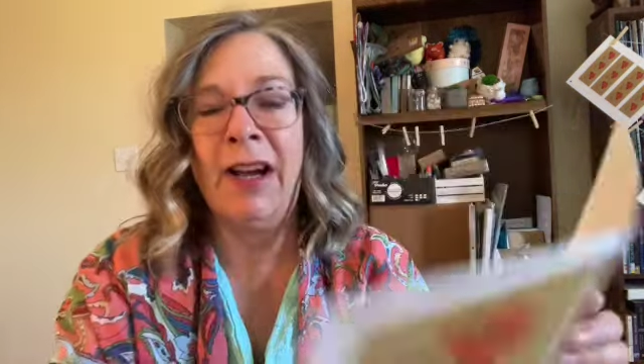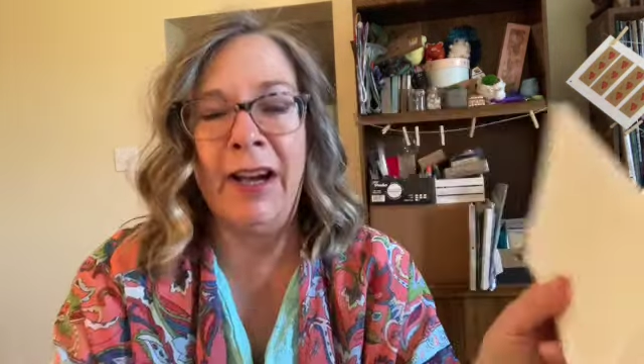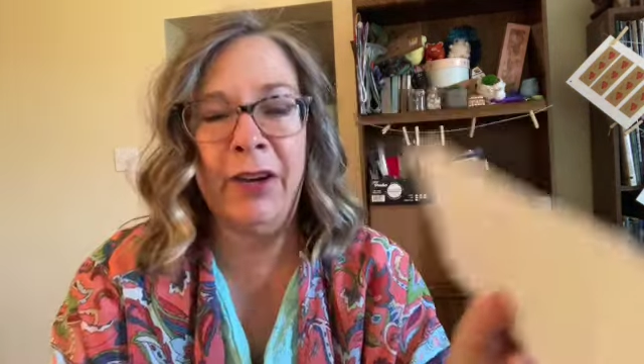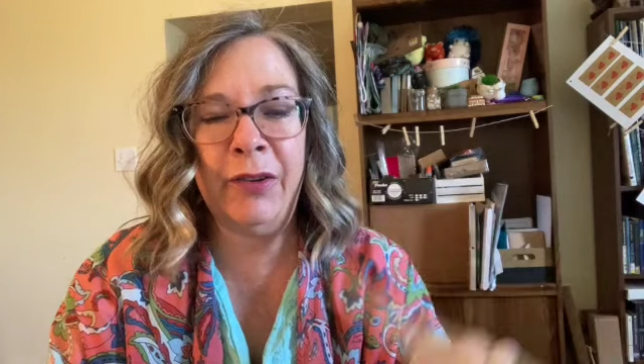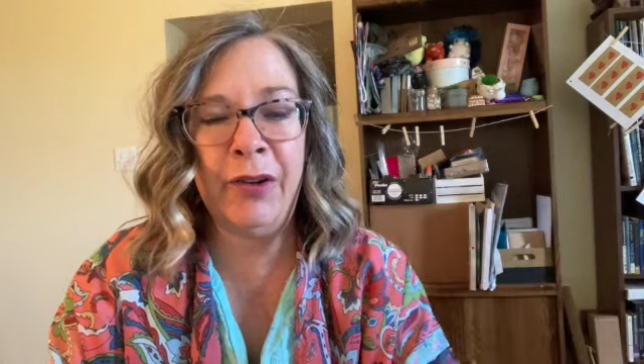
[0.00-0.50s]

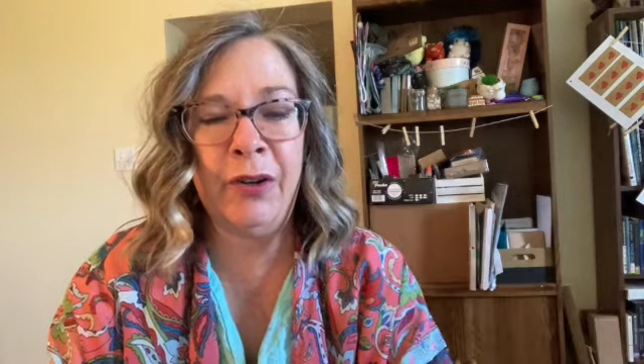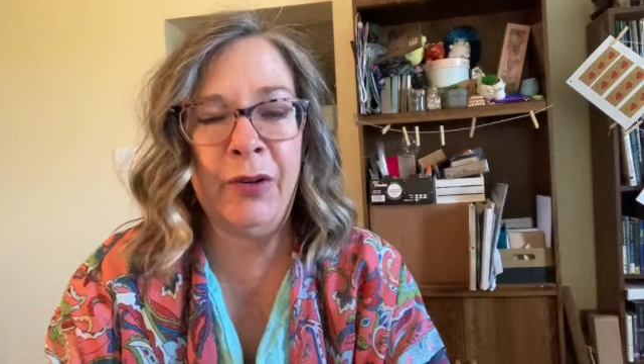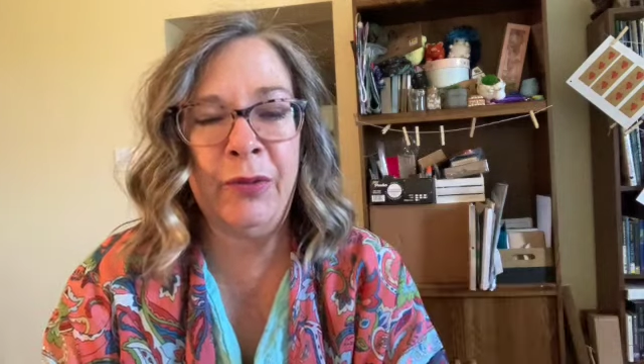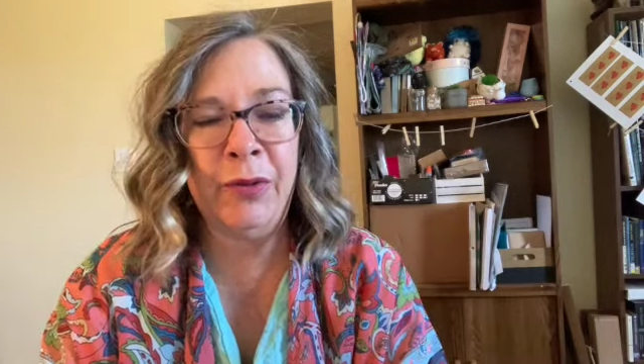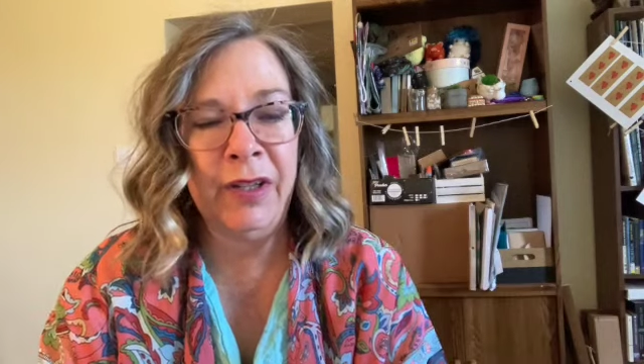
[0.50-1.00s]
I don't
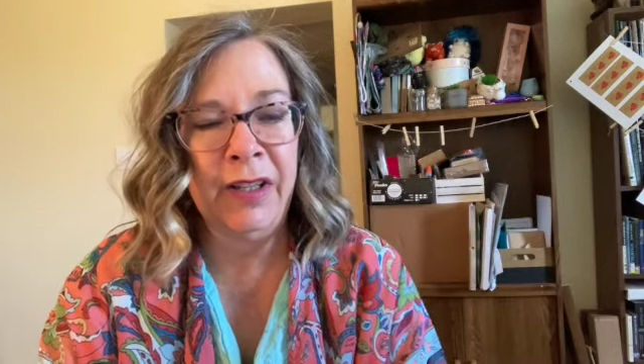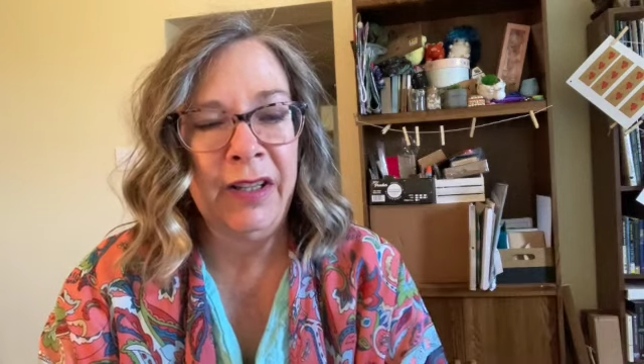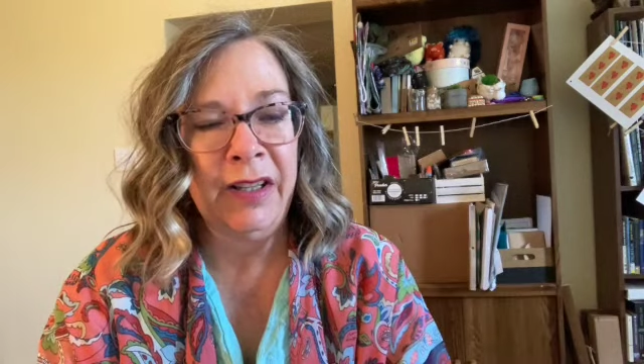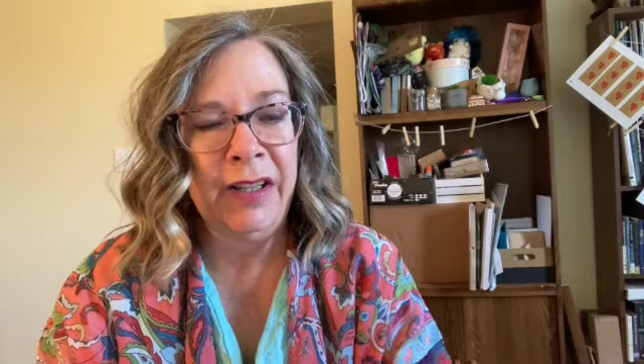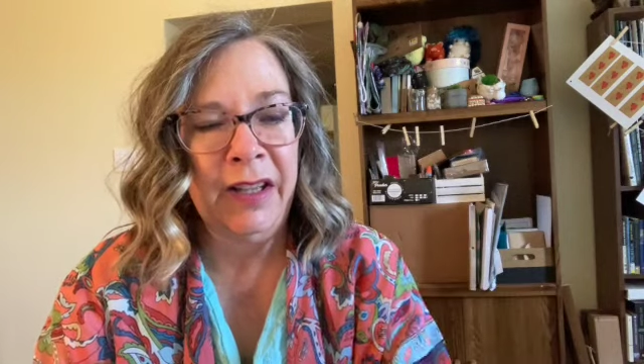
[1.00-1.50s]
know
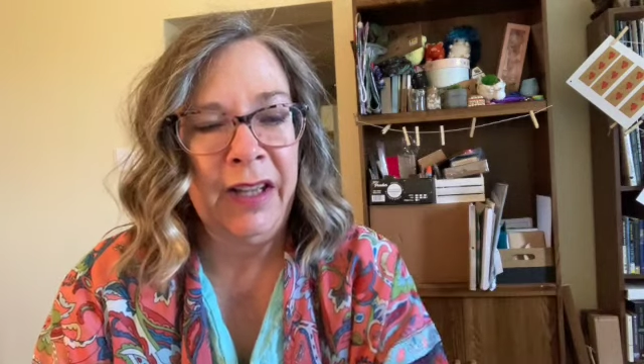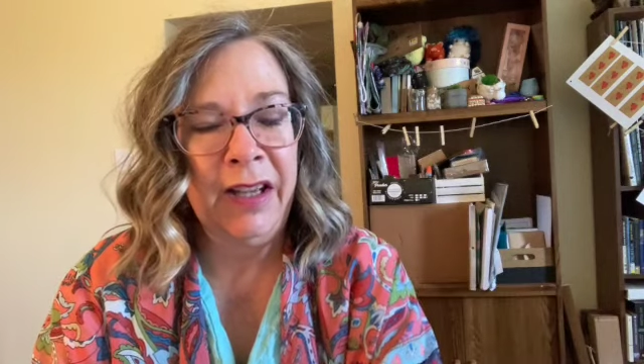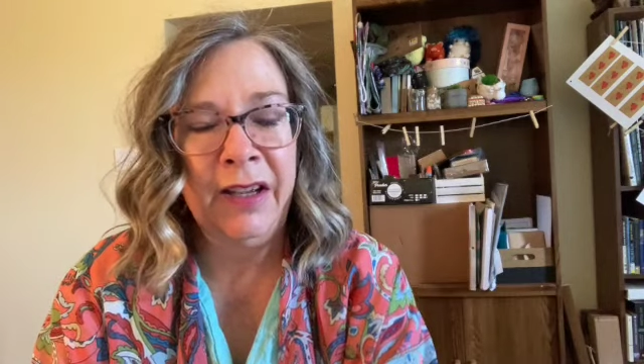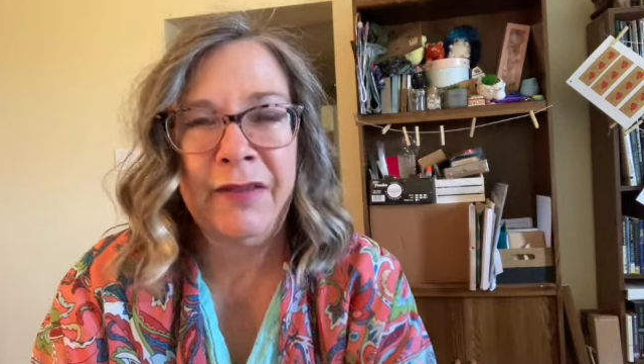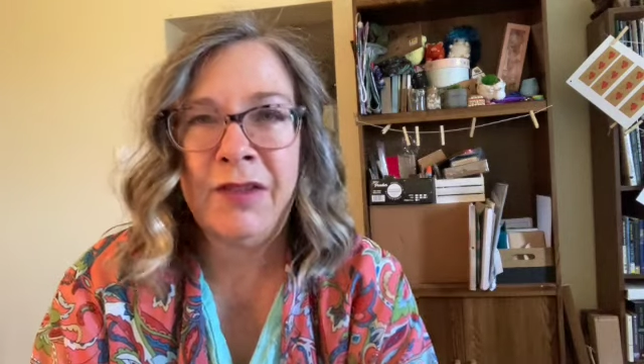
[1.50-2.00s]

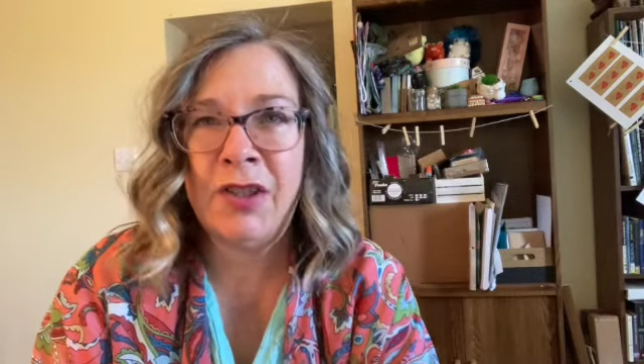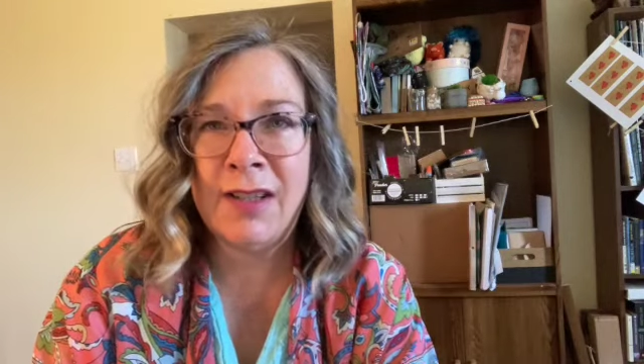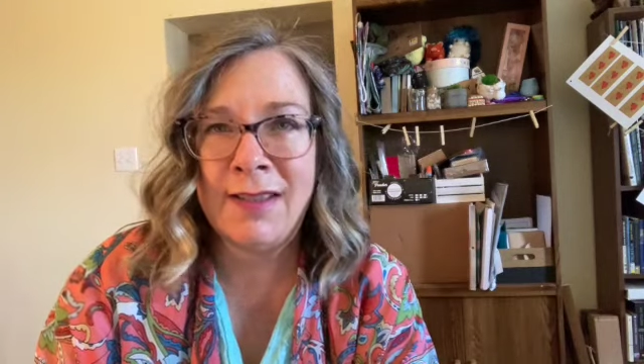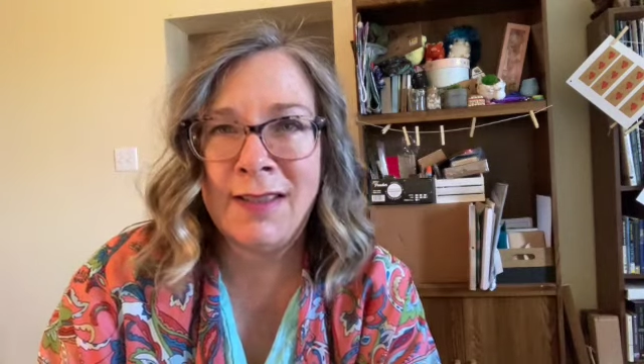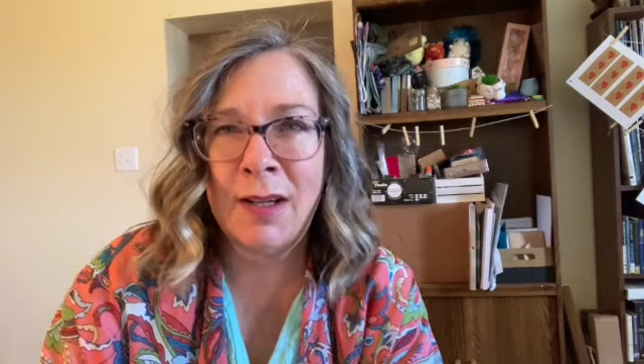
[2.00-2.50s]
if
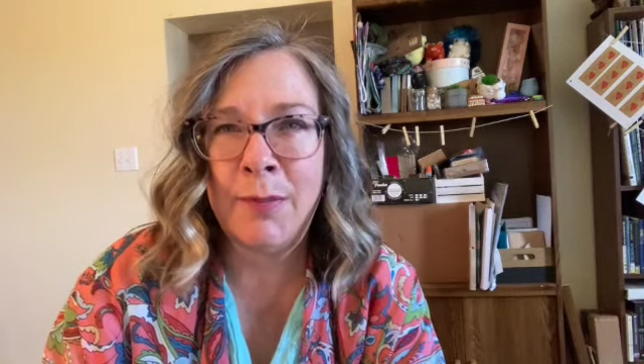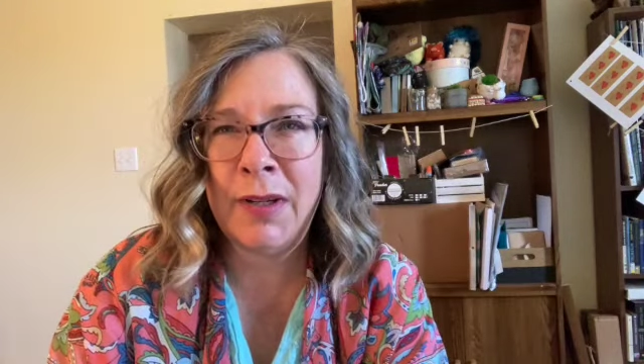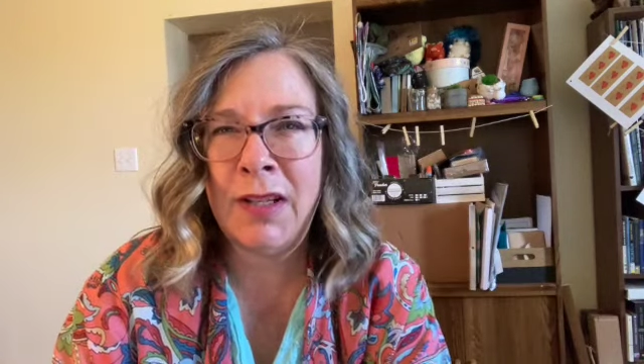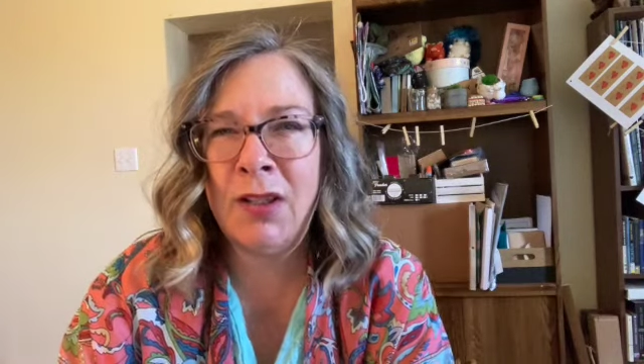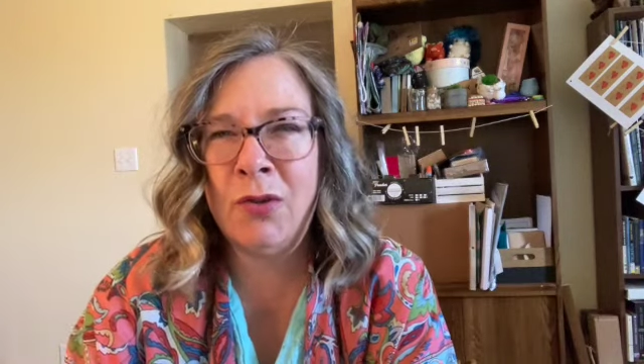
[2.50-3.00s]
just
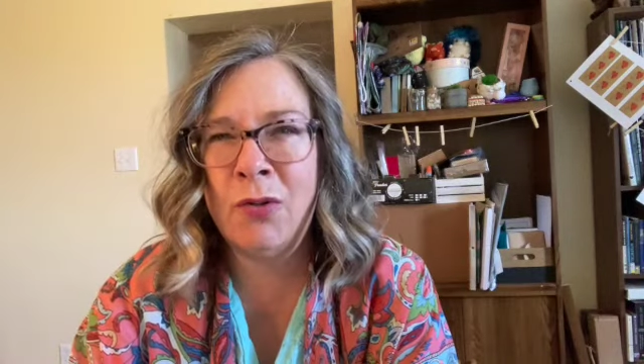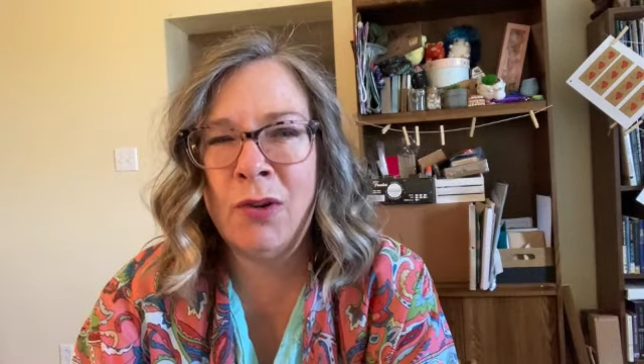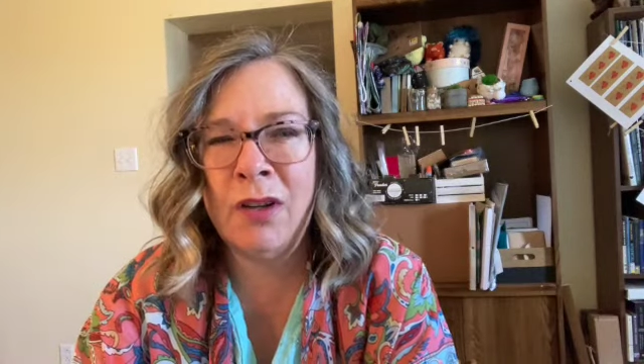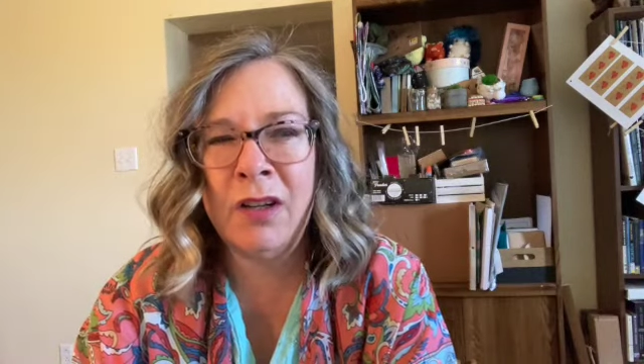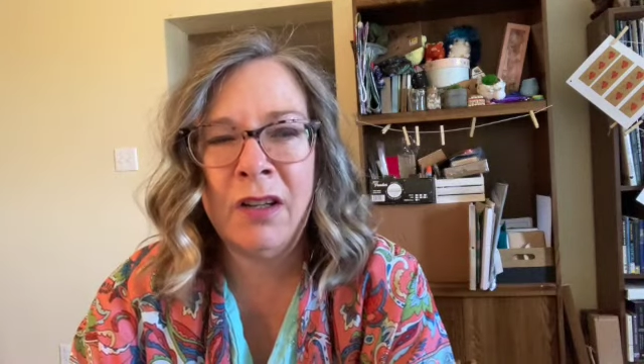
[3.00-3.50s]
dumping
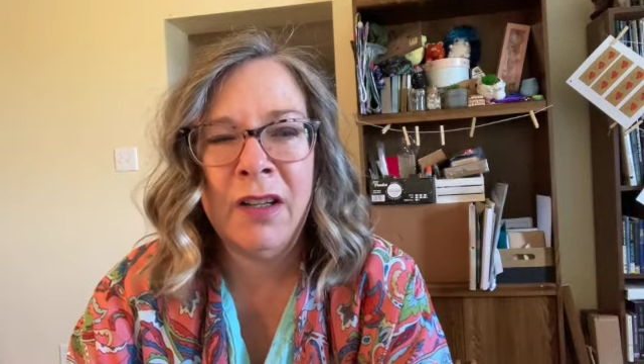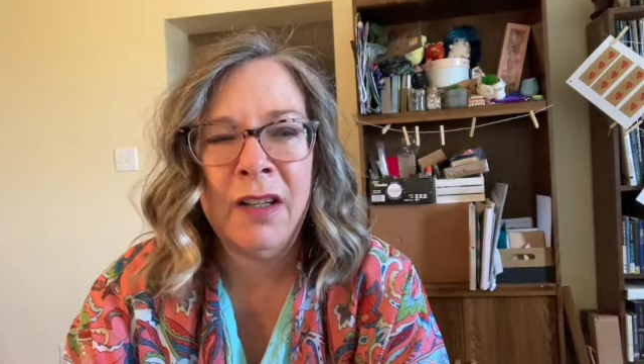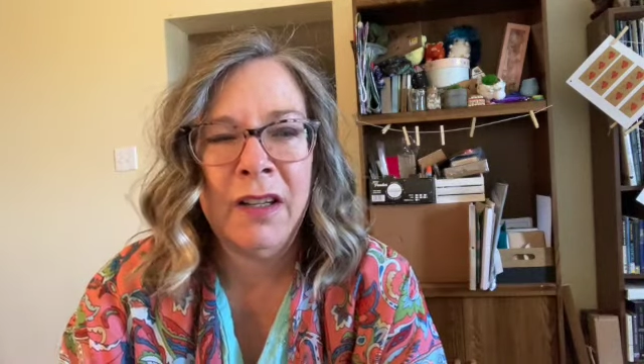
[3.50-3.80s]
your